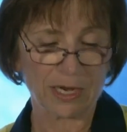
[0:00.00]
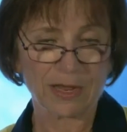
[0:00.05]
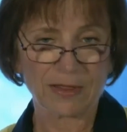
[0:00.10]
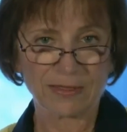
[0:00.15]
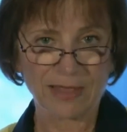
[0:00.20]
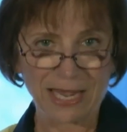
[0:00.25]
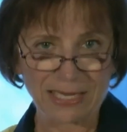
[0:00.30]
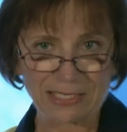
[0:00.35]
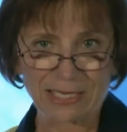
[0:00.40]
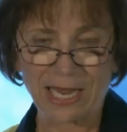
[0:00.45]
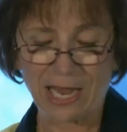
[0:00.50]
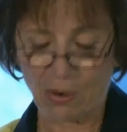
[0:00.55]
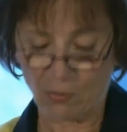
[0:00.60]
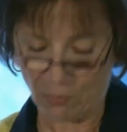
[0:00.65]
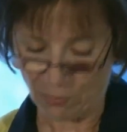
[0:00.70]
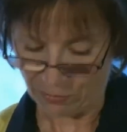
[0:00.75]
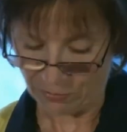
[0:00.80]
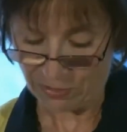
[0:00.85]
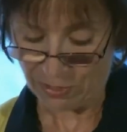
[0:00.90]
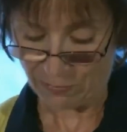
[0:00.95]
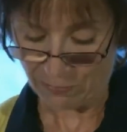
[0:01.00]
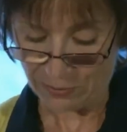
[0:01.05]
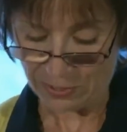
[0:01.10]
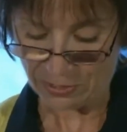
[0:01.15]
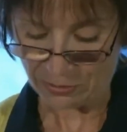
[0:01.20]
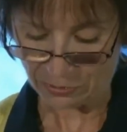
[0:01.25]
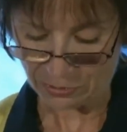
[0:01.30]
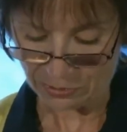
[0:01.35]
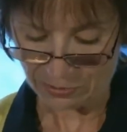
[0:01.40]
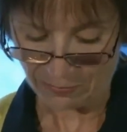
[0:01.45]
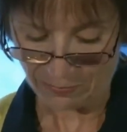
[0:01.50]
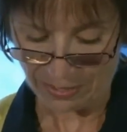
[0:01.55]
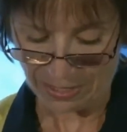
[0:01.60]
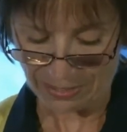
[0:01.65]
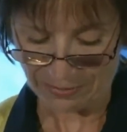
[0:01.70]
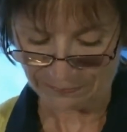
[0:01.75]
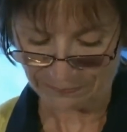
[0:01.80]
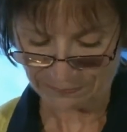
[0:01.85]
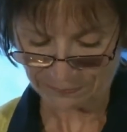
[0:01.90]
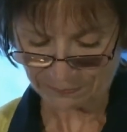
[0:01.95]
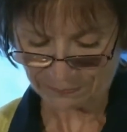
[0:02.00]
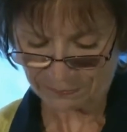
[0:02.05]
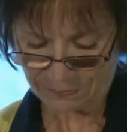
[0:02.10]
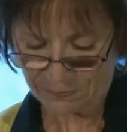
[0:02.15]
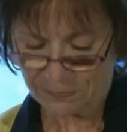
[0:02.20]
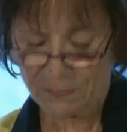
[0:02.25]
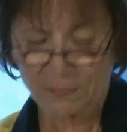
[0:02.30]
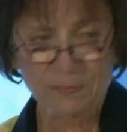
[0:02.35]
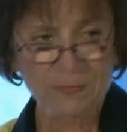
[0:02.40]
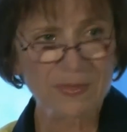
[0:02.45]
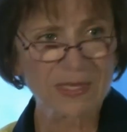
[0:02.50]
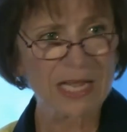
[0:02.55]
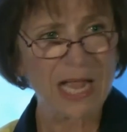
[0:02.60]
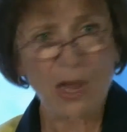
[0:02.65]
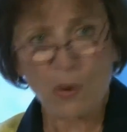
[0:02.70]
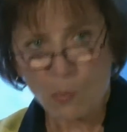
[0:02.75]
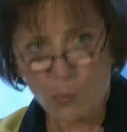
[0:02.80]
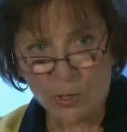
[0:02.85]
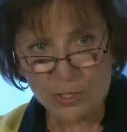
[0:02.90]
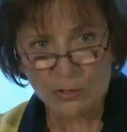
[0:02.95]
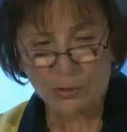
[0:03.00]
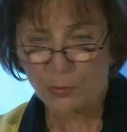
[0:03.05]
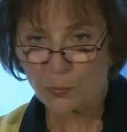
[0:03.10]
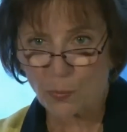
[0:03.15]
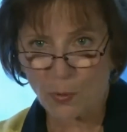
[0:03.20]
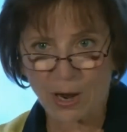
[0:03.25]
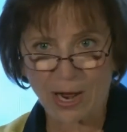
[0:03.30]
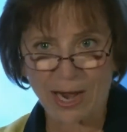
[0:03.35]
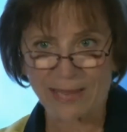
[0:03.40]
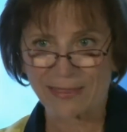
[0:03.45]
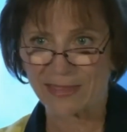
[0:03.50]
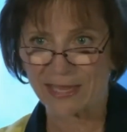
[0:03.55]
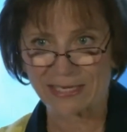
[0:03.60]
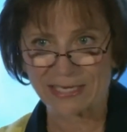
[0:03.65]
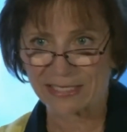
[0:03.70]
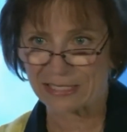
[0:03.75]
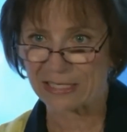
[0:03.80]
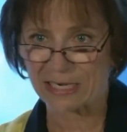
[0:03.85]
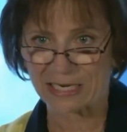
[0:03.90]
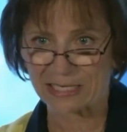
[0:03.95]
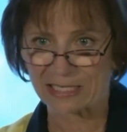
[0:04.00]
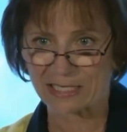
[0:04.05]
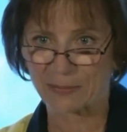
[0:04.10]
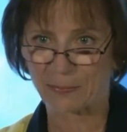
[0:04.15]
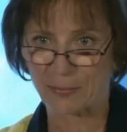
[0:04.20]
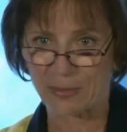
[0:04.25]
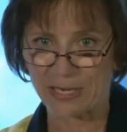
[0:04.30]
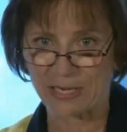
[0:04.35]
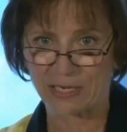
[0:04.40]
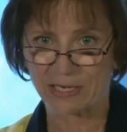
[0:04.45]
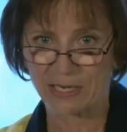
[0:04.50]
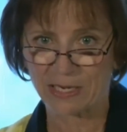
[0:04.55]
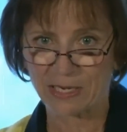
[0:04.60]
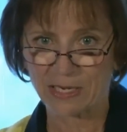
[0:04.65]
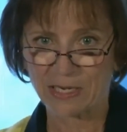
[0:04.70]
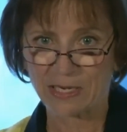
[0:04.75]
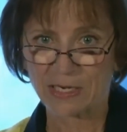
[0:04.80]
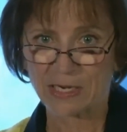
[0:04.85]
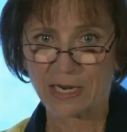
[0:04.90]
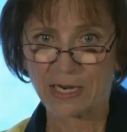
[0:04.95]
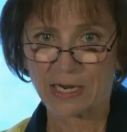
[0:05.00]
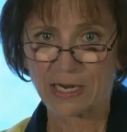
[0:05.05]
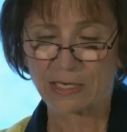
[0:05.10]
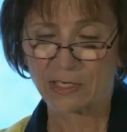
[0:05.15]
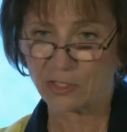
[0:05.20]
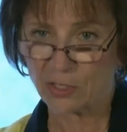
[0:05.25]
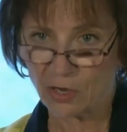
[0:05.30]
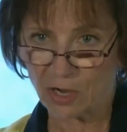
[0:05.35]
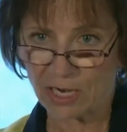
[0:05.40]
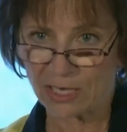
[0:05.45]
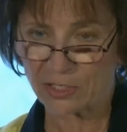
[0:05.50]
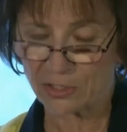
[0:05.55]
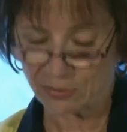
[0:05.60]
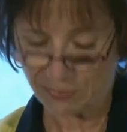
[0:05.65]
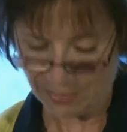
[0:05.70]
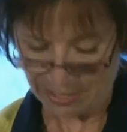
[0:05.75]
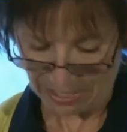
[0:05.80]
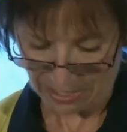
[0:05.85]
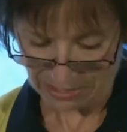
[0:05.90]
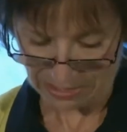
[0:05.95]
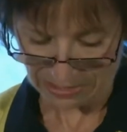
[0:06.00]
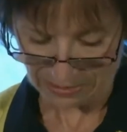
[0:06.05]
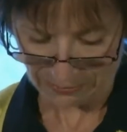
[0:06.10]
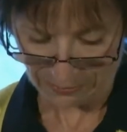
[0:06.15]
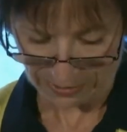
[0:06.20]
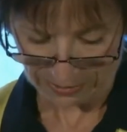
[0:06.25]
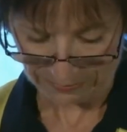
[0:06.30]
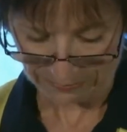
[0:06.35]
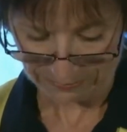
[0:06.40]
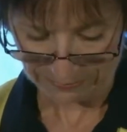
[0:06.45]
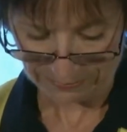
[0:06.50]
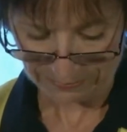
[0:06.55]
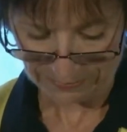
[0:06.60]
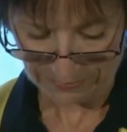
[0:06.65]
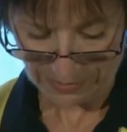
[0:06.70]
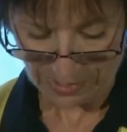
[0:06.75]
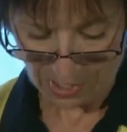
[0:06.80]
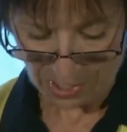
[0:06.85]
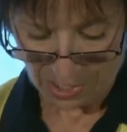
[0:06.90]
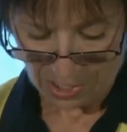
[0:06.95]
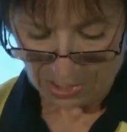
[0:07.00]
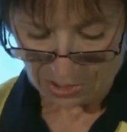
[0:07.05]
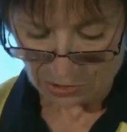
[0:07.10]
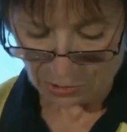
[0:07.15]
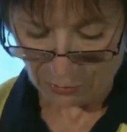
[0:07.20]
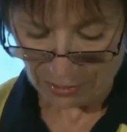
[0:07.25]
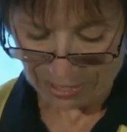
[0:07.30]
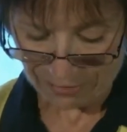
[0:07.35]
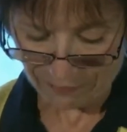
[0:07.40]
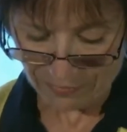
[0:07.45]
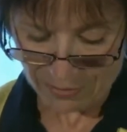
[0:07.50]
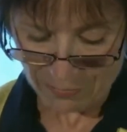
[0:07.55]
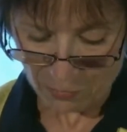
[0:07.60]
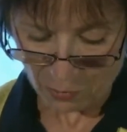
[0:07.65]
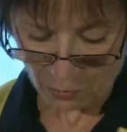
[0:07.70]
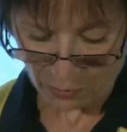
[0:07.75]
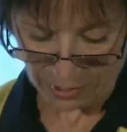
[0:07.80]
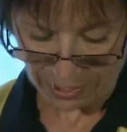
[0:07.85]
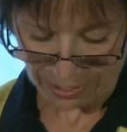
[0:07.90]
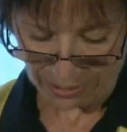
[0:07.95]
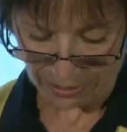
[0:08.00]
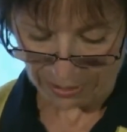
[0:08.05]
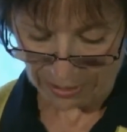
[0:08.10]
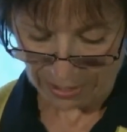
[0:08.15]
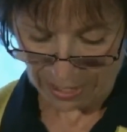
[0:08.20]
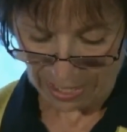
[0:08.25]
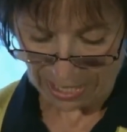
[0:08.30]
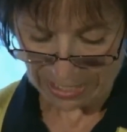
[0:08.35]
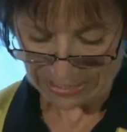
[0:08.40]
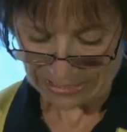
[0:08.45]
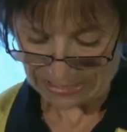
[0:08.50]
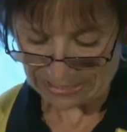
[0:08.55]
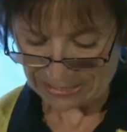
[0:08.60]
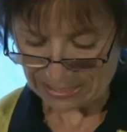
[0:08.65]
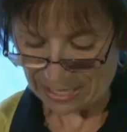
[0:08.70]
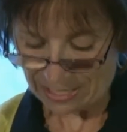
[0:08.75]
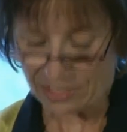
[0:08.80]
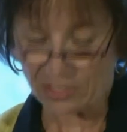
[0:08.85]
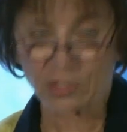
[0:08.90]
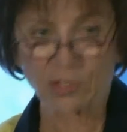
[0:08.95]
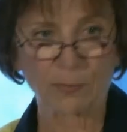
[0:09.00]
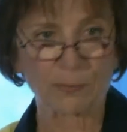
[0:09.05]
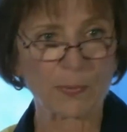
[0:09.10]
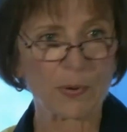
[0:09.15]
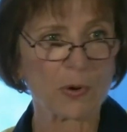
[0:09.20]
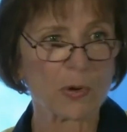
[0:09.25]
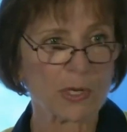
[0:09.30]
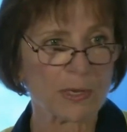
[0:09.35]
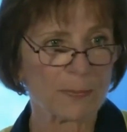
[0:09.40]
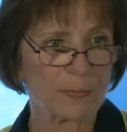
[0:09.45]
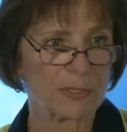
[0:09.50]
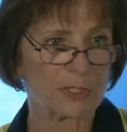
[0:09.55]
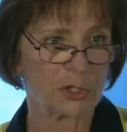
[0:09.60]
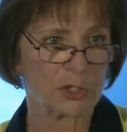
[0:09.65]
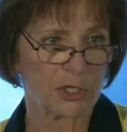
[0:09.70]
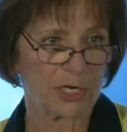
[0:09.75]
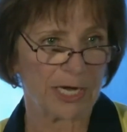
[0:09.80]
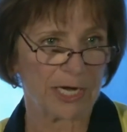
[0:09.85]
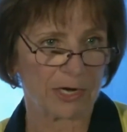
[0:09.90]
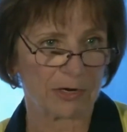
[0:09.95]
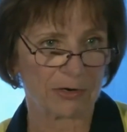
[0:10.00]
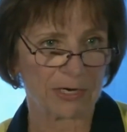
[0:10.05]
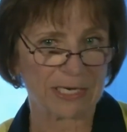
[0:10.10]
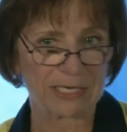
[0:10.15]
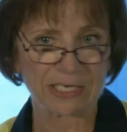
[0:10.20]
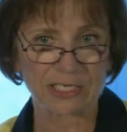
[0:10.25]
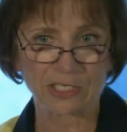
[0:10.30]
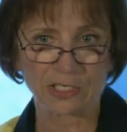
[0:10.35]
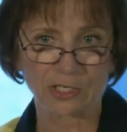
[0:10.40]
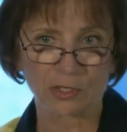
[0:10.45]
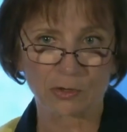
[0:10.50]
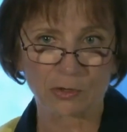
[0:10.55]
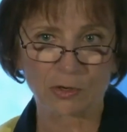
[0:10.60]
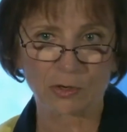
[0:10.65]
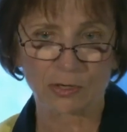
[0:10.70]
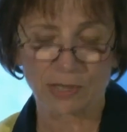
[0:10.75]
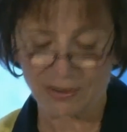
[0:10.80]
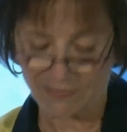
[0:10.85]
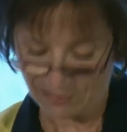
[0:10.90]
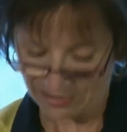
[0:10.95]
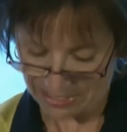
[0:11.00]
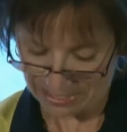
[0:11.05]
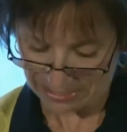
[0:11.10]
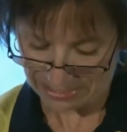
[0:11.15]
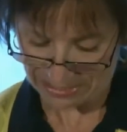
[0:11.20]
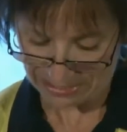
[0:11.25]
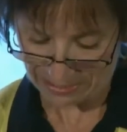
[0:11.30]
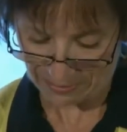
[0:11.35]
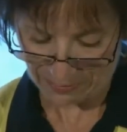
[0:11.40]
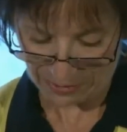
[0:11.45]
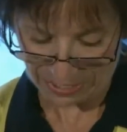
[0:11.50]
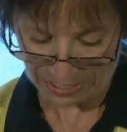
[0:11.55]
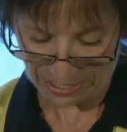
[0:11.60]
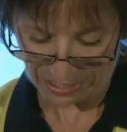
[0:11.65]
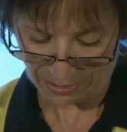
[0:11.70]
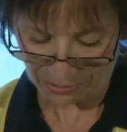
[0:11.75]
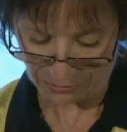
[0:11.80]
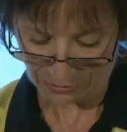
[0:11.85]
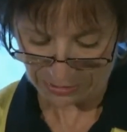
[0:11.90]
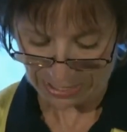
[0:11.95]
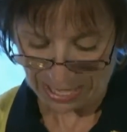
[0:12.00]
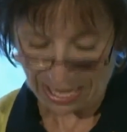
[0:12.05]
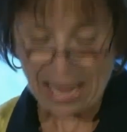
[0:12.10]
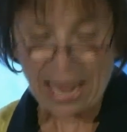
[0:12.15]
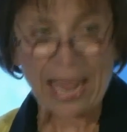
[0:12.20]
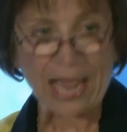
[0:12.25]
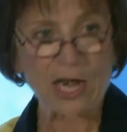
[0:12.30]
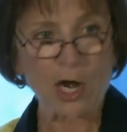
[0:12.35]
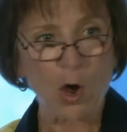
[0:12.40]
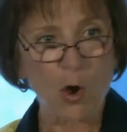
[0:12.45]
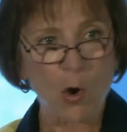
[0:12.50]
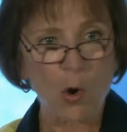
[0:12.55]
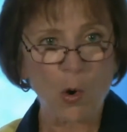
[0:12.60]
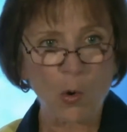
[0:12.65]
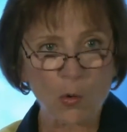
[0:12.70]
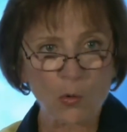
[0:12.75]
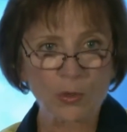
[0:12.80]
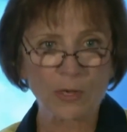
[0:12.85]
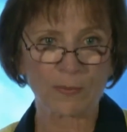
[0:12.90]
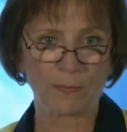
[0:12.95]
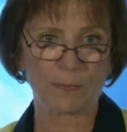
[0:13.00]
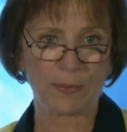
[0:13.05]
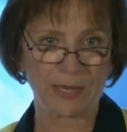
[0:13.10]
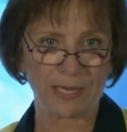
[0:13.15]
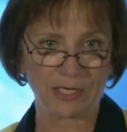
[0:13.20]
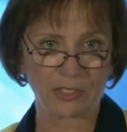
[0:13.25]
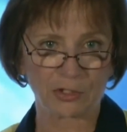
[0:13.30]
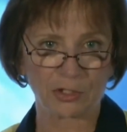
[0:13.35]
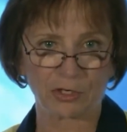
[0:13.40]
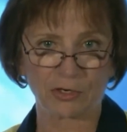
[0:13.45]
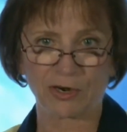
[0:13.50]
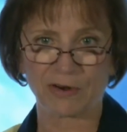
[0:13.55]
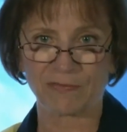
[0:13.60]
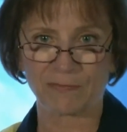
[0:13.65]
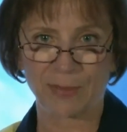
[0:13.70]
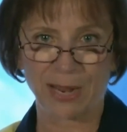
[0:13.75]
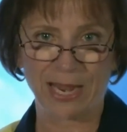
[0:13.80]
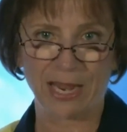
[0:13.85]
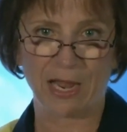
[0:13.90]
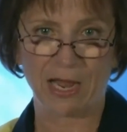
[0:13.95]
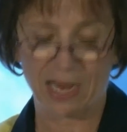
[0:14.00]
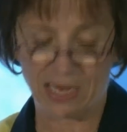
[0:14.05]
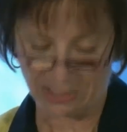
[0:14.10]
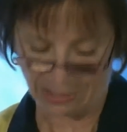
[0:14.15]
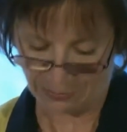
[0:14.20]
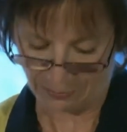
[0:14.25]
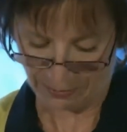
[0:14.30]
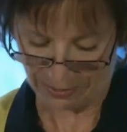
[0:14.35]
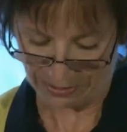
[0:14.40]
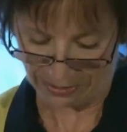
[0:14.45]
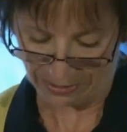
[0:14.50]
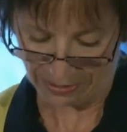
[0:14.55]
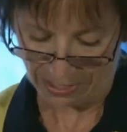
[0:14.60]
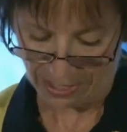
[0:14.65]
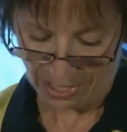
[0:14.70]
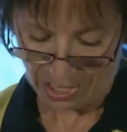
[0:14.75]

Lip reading: That's how it appeared to me. I wondered why they did not speak and talk to my husband. So every morning, I decided to pull up a chair in the circle of the intimidators and hold a picture of my husband